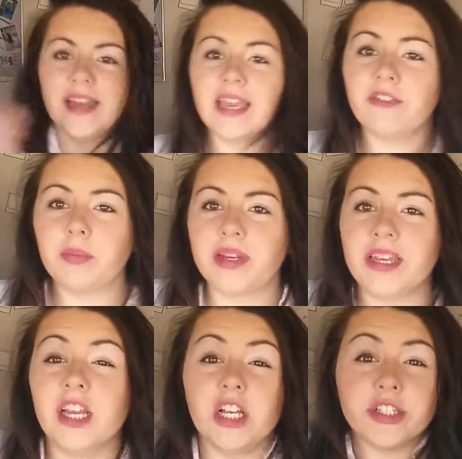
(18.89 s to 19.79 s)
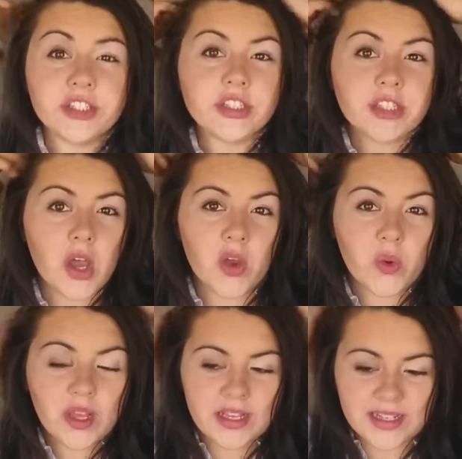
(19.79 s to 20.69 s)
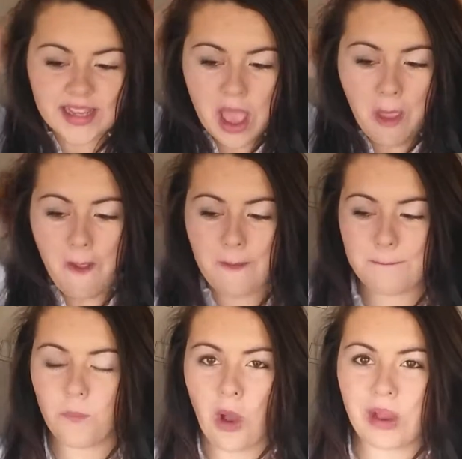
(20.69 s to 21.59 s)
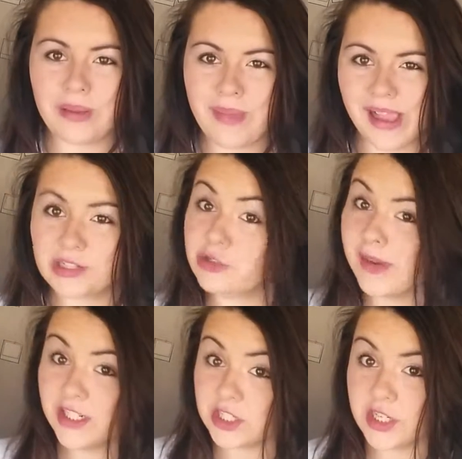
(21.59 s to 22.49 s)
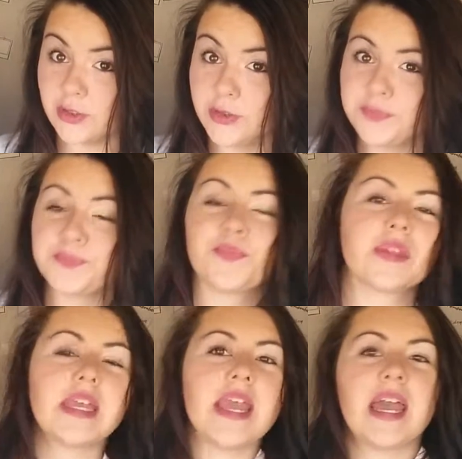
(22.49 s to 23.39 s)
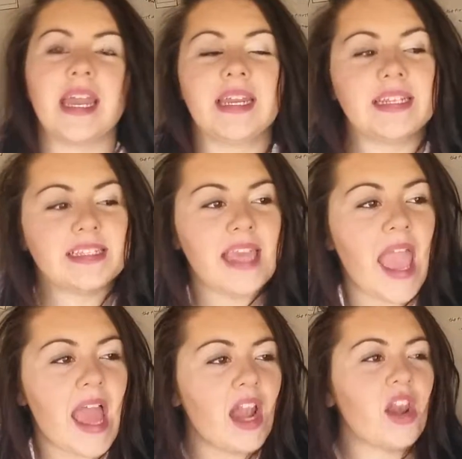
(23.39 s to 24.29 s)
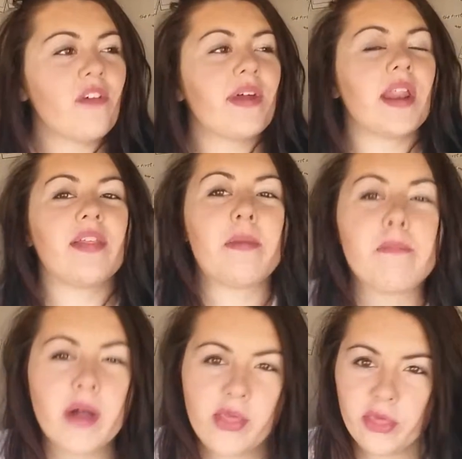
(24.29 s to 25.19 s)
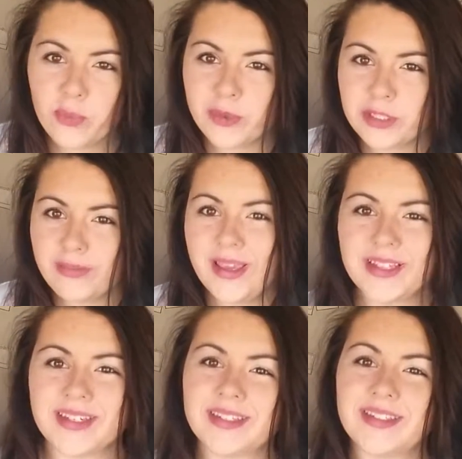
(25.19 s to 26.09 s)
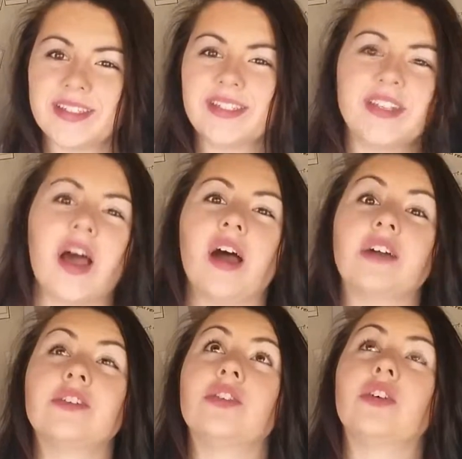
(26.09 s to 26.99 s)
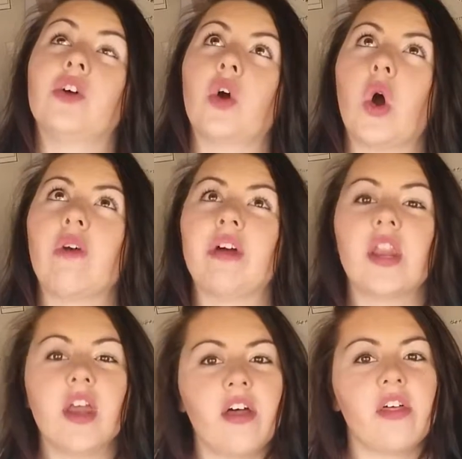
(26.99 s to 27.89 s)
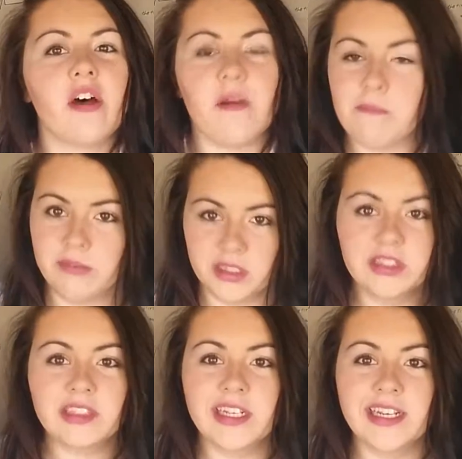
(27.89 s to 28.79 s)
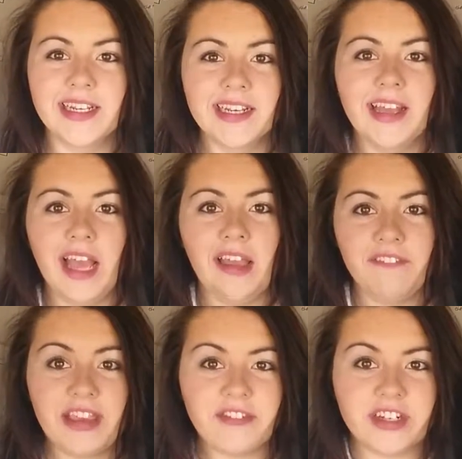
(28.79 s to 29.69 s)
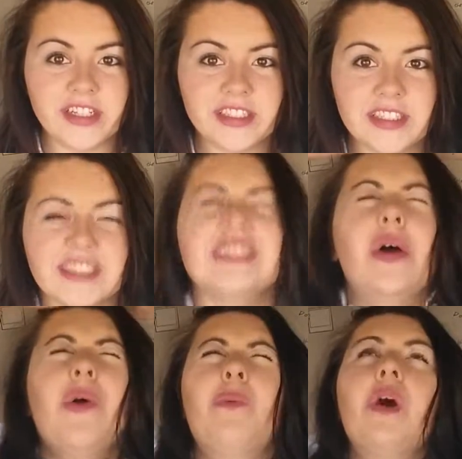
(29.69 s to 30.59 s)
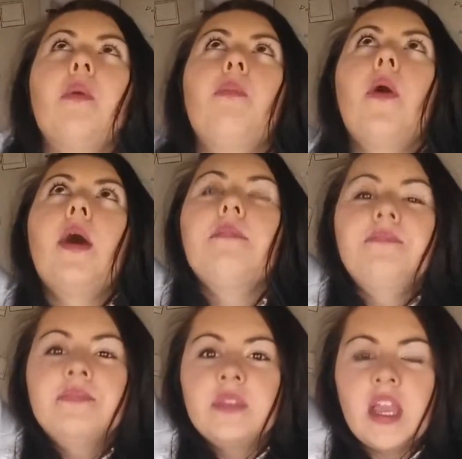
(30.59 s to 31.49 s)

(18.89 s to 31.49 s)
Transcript: Hey everybody! So, welcome back to my channel. It is the end of another month, which means it's the start of another monthly favourite! Whoop whoop!